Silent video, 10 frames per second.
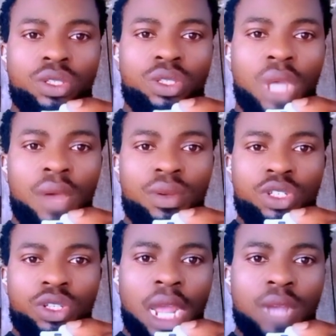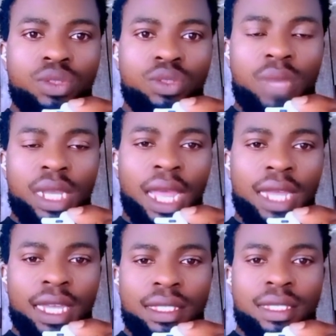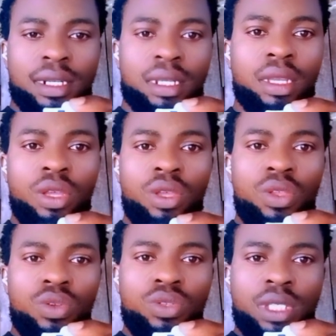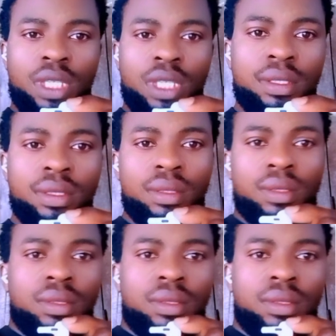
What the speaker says: Also I will show you how to make an entry using